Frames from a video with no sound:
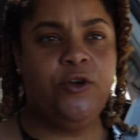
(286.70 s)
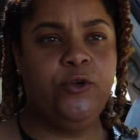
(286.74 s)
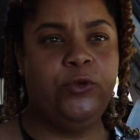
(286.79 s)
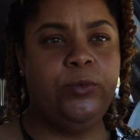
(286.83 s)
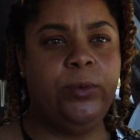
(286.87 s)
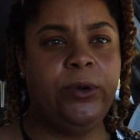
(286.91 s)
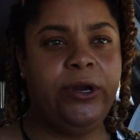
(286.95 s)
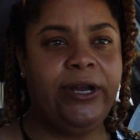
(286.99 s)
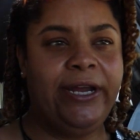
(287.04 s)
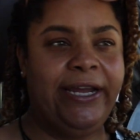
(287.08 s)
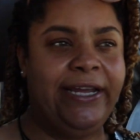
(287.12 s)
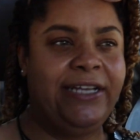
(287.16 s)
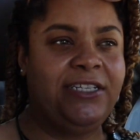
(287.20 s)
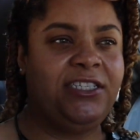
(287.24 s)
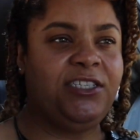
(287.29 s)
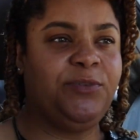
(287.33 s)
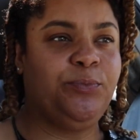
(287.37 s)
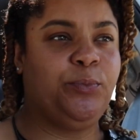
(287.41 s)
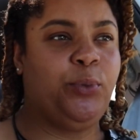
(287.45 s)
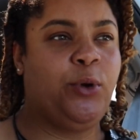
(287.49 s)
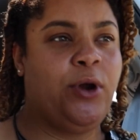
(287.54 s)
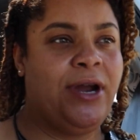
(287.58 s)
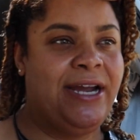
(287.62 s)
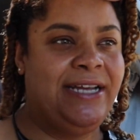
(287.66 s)

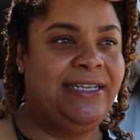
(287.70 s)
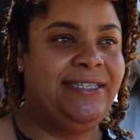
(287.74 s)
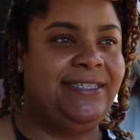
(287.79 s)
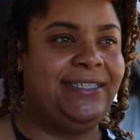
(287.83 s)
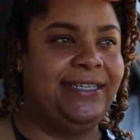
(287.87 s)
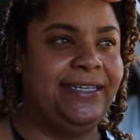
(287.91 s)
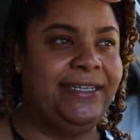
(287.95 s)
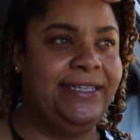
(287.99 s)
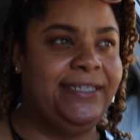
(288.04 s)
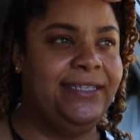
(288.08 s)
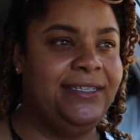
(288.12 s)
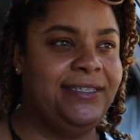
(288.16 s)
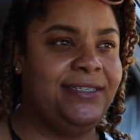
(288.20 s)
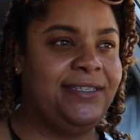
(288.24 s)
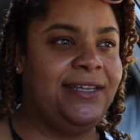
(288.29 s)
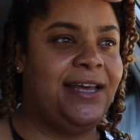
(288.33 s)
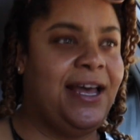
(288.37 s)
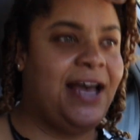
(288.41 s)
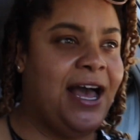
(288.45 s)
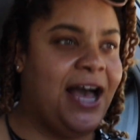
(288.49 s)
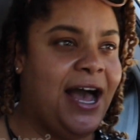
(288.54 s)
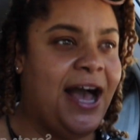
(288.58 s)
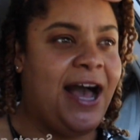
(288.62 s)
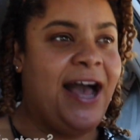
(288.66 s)
UberEATS prices
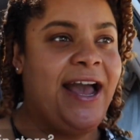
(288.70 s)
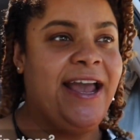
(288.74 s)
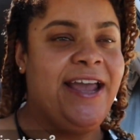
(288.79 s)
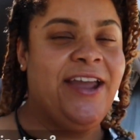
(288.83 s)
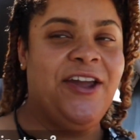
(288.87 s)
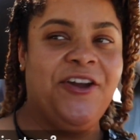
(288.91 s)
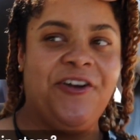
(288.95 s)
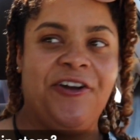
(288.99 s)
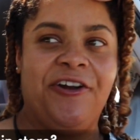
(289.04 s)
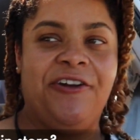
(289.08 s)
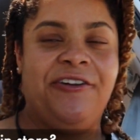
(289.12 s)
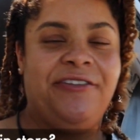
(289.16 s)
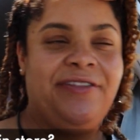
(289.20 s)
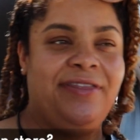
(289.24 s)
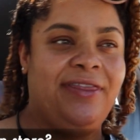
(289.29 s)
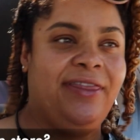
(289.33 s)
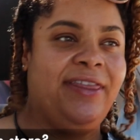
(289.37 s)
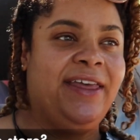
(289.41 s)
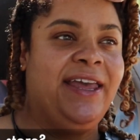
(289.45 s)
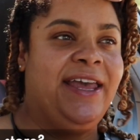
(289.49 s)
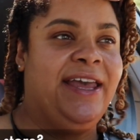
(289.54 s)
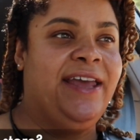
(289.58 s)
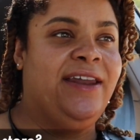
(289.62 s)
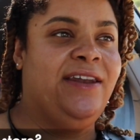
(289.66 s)
higher
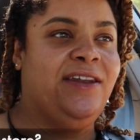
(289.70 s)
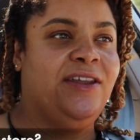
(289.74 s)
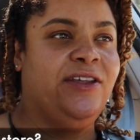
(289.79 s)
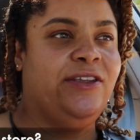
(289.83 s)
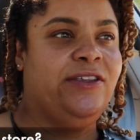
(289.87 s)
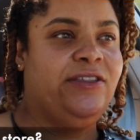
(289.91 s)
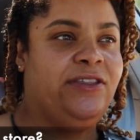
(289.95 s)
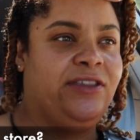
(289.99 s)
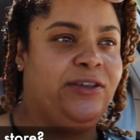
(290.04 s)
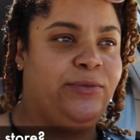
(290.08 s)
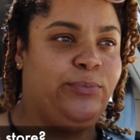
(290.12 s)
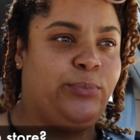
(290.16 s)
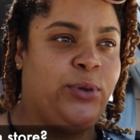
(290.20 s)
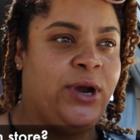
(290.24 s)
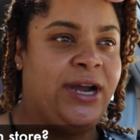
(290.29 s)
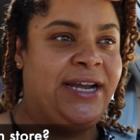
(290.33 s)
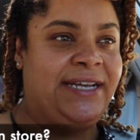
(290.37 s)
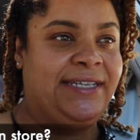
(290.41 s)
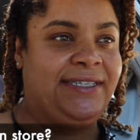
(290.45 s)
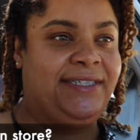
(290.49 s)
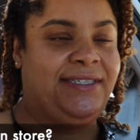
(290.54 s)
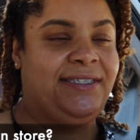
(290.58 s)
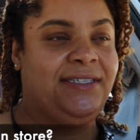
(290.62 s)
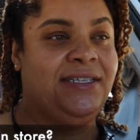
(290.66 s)
than the
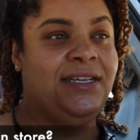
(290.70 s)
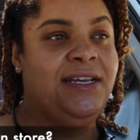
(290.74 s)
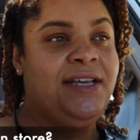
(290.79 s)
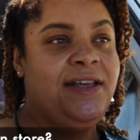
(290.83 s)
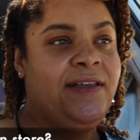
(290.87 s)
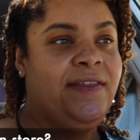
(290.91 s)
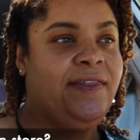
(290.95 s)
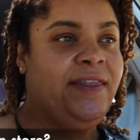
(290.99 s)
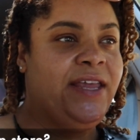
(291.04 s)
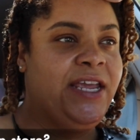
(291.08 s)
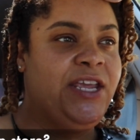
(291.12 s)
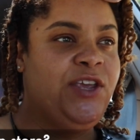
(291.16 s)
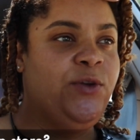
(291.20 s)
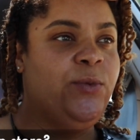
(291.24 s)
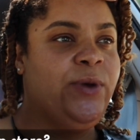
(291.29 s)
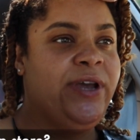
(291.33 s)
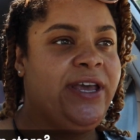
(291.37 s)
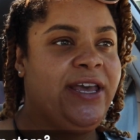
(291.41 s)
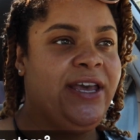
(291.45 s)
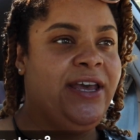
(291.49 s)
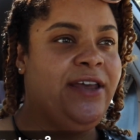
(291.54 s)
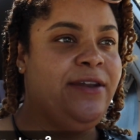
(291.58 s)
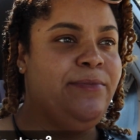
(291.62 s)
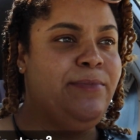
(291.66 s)
price that you
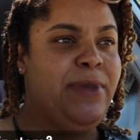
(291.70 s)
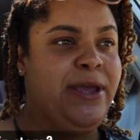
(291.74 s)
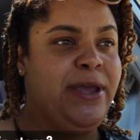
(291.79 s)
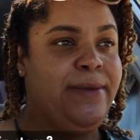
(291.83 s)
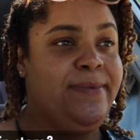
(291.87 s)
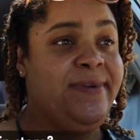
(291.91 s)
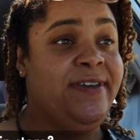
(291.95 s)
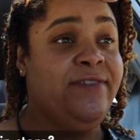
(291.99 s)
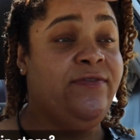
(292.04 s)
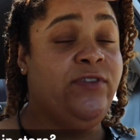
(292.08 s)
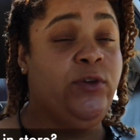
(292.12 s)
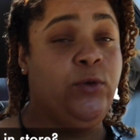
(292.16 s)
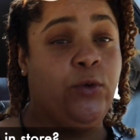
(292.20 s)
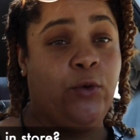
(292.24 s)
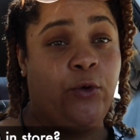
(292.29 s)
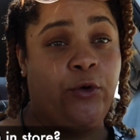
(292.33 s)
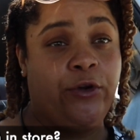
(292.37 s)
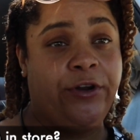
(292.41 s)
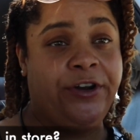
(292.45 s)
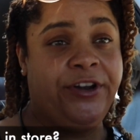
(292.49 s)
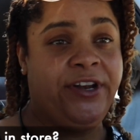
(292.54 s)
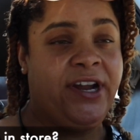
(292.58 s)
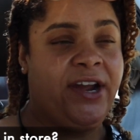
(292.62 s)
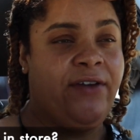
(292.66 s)
would get maybe if you
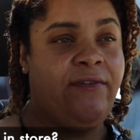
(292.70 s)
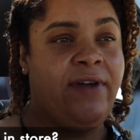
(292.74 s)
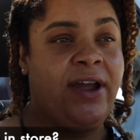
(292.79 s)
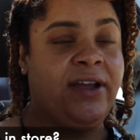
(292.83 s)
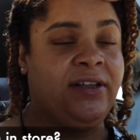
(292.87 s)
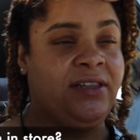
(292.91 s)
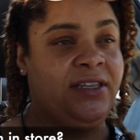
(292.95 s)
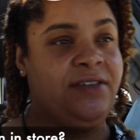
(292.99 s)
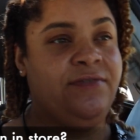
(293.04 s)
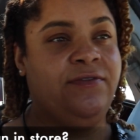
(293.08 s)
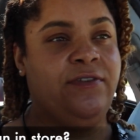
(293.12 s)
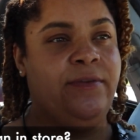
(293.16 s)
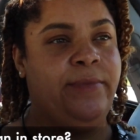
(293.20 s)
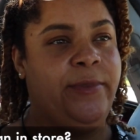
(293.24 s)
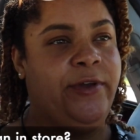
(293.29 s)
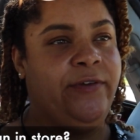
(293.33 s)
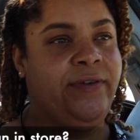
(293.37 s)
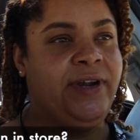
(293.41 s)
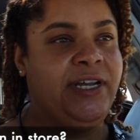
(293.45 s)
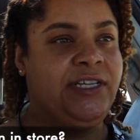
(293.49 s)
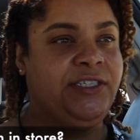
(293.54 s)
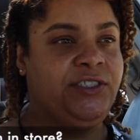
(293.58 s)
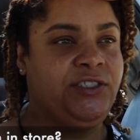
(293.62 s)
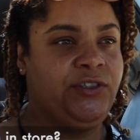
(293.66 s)
ordered directly from the
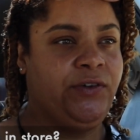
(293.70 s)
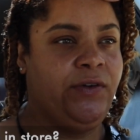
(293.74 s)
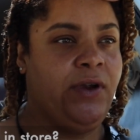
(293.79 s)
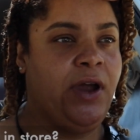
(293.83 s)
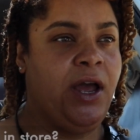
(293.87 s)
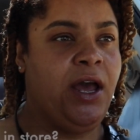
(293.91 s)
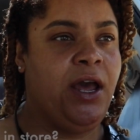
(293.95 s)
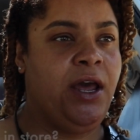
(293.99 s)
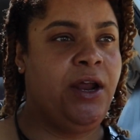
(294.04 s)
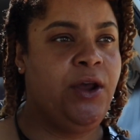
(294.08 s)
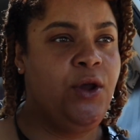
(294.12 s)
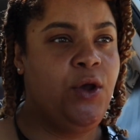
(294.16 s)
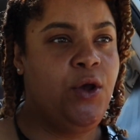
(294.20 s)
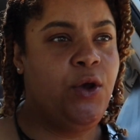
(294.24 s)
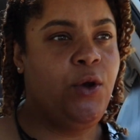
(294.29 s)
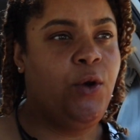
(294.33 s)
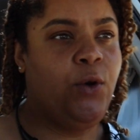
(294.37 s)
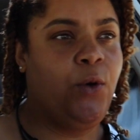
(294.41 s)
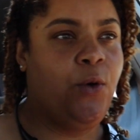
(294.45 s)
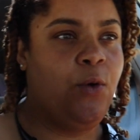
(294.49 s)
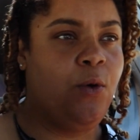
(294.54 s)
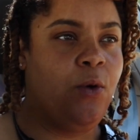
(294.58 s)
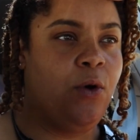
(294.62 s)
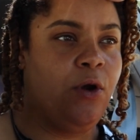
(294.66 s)

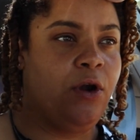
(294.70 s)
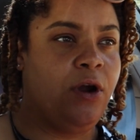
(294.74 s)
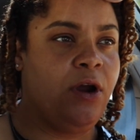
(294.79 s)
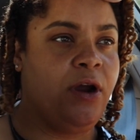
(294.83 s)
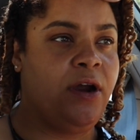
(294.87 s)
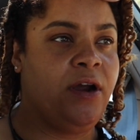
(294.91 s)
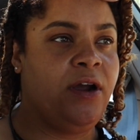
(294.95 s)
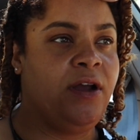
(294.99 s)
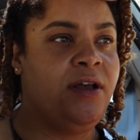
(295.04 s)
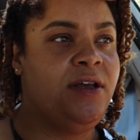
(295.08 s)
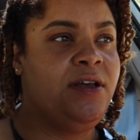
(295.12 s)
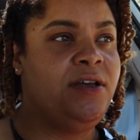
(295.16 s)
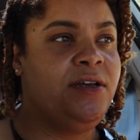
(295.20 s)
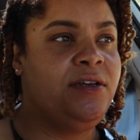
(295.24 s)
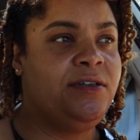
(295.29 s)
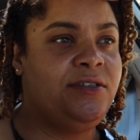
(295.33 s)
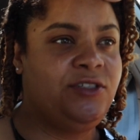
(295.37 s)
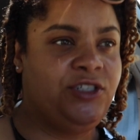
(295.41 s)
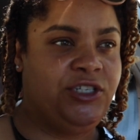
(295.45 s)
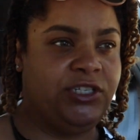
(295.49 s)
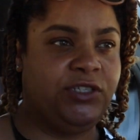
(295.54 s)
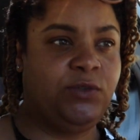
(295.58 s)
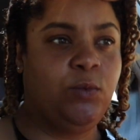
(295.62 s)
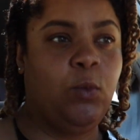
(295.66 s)
restaurant or
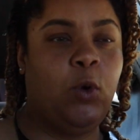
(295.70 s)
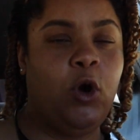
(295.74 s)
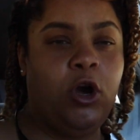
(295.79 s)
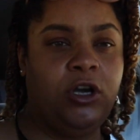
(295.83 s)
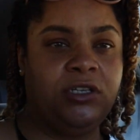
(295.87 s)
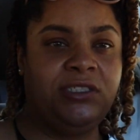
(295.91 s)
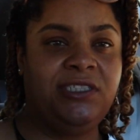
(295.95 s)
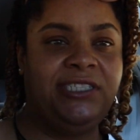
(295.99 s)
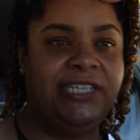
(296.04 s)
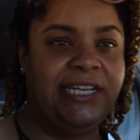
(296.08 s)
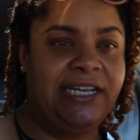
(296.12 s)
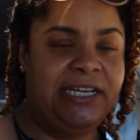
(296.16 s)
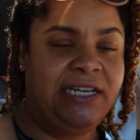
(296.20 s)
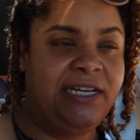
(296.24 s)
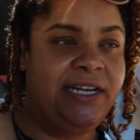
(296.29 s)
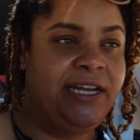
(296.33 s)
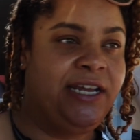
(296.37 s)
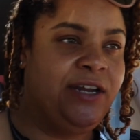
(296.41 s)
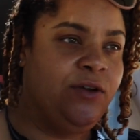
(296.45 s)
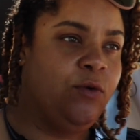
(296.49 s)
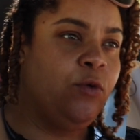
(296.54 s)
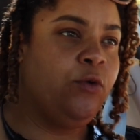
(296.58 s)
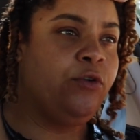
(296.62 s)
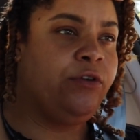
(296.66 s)
just walked in
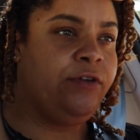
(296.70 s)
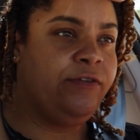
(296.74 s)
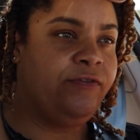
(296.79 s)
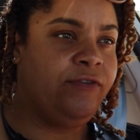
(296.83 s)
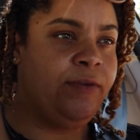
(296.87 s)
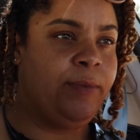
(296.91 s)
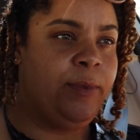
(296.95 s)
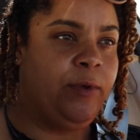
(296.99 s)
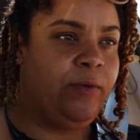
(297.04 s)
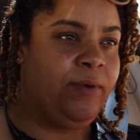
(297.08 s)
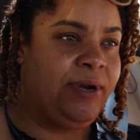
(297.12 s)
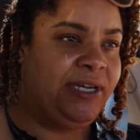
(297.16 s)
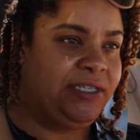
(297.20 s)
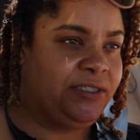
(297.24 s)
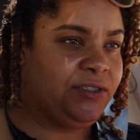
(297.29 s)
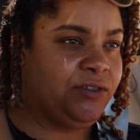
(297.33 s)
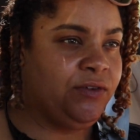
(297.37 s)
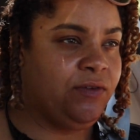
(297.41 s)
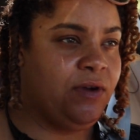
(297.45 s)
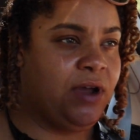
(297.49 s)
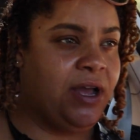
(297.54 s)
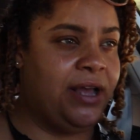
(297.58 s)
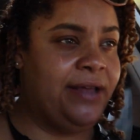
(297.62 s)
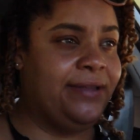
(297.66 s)
and ordered from the
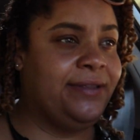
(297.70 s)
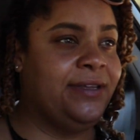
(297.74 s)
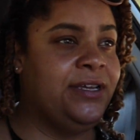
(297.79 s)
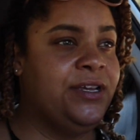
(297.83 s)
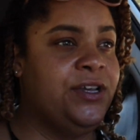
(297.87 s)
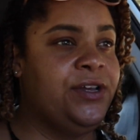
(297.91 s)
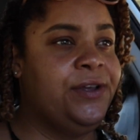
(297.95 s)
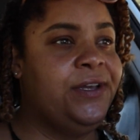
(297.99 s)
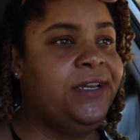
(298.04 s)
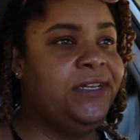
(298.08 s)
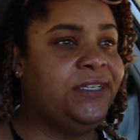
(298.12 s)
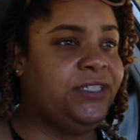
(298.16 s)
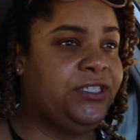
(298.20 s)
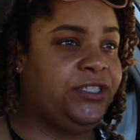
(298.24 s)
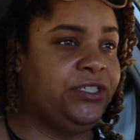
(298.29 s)
restaurant?